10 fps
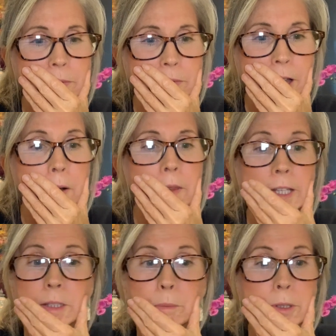
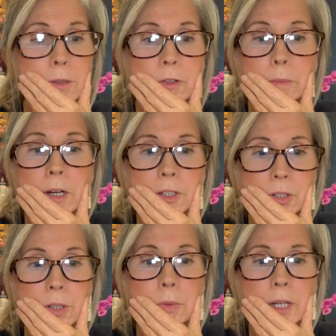that's a beautiful
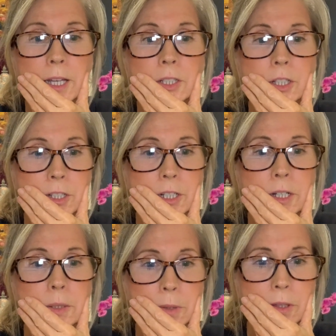mantra, what Angie's
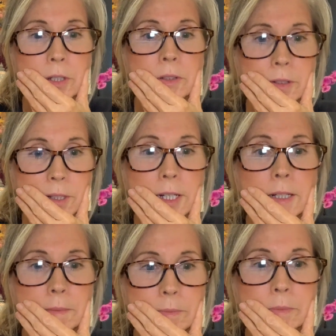sharing with you. Yeah.
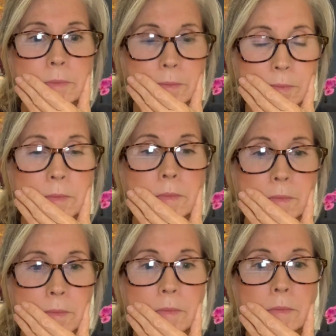
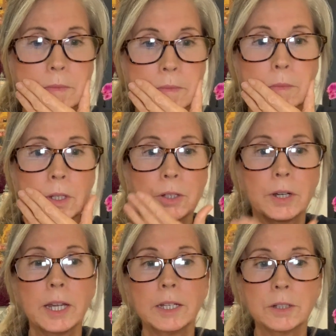Putting your
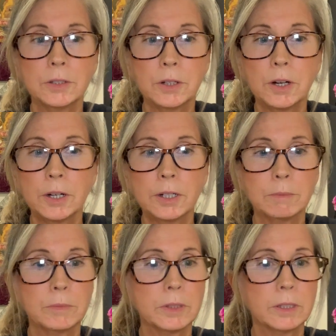hand on your heart,
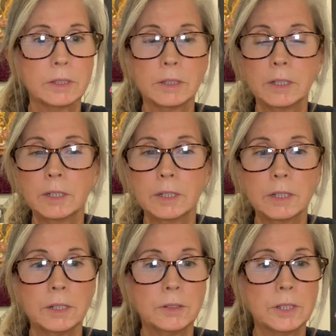
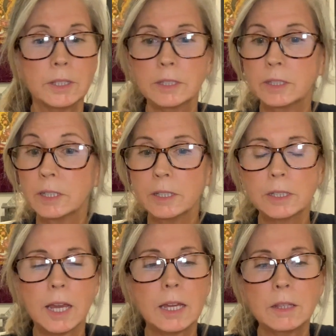and just
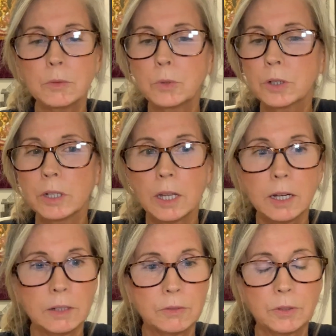saying the word
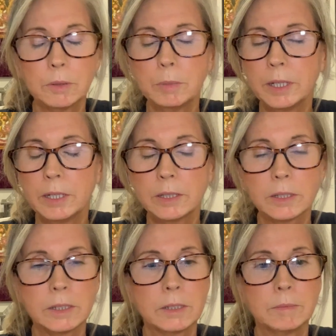love or peace.
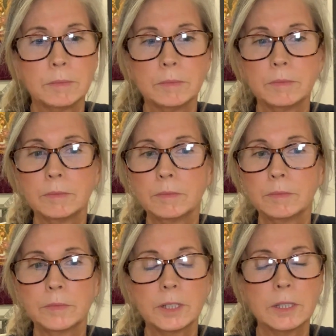
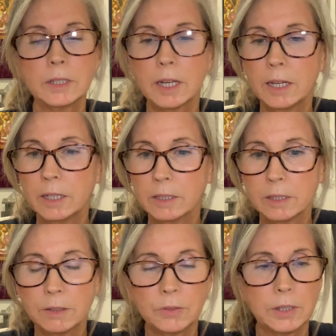Just saying it.
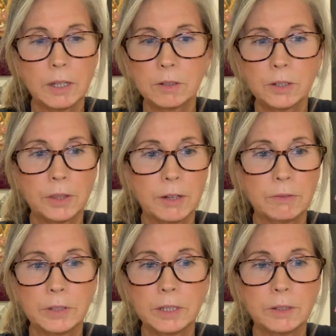Just feel how good that
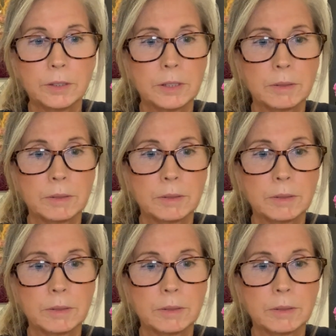feels.